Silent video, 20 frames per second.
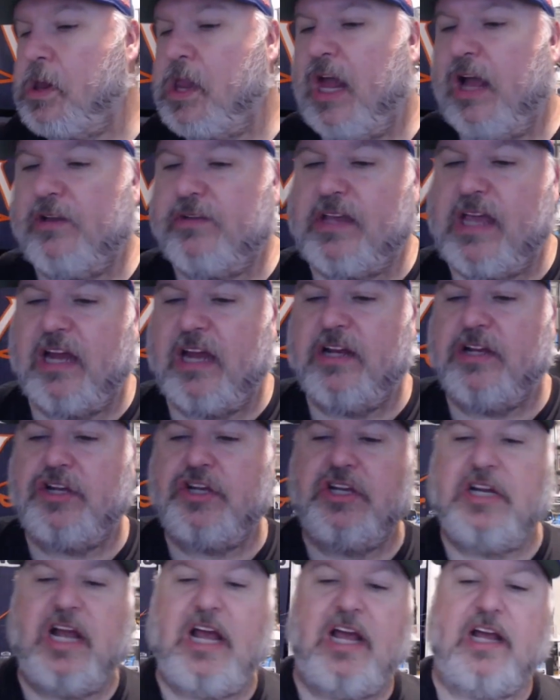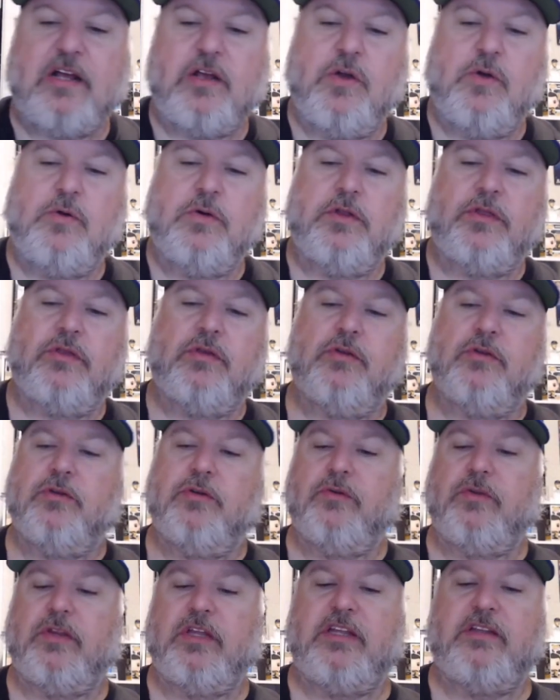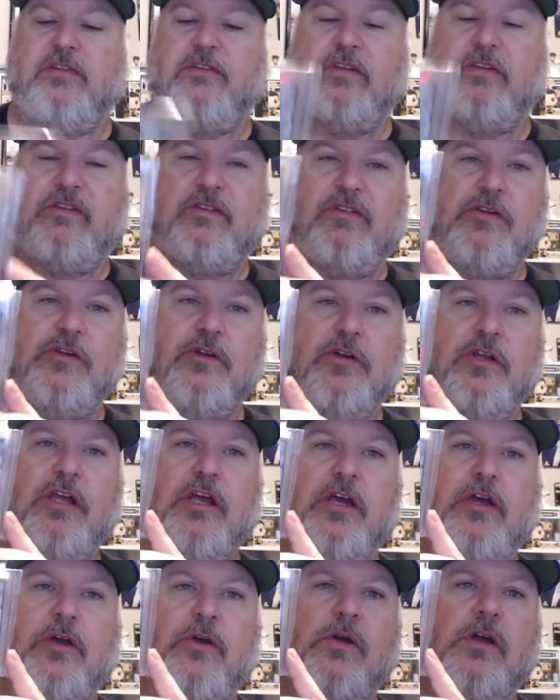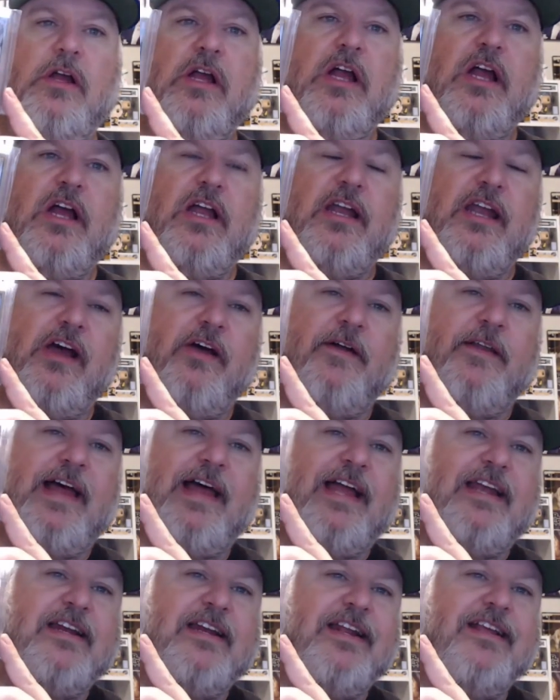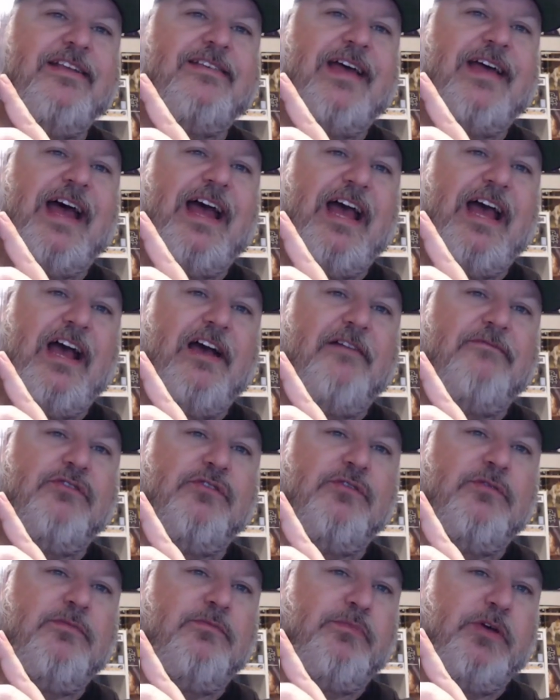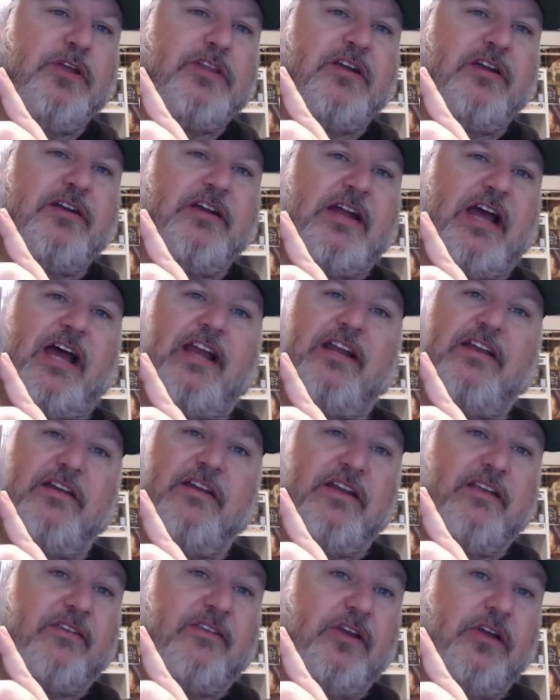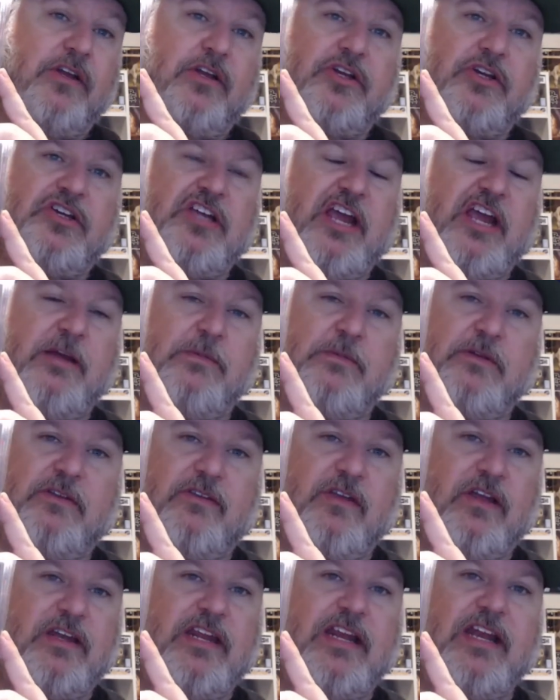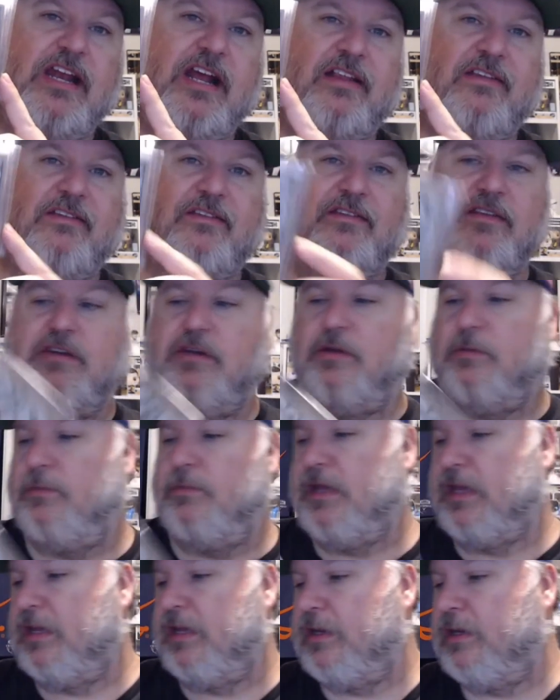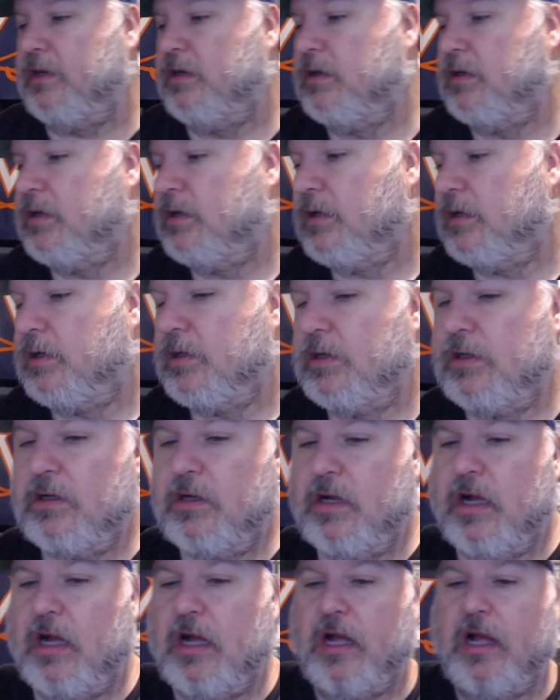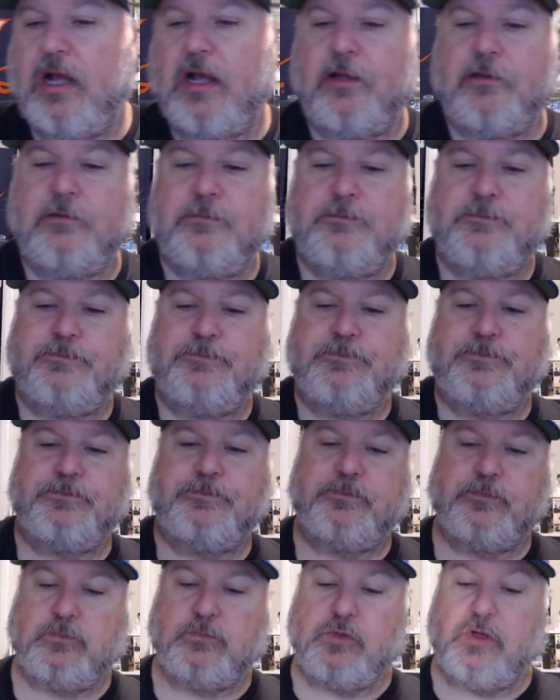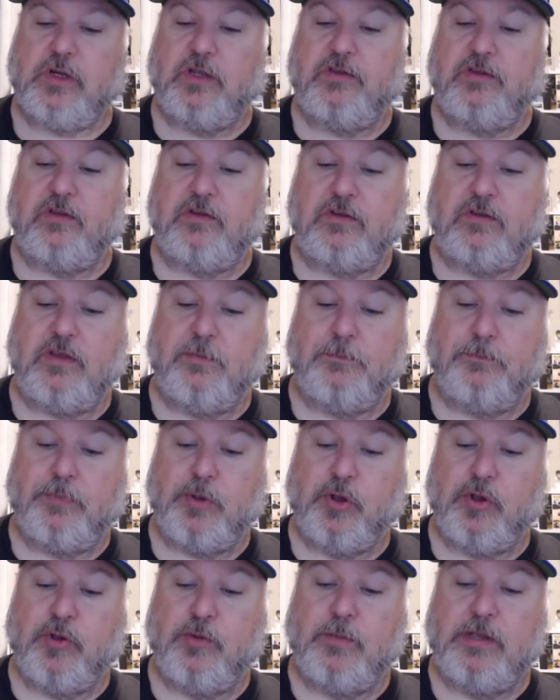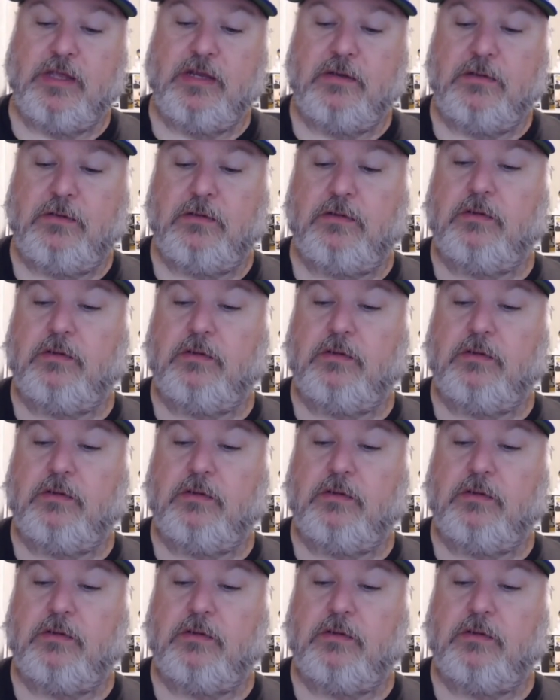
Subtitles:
I was kind of shocked going through these, the studio. Now, a lot of these I have them, but they're not in this good shape, so I did not send them in. This is the Bowman.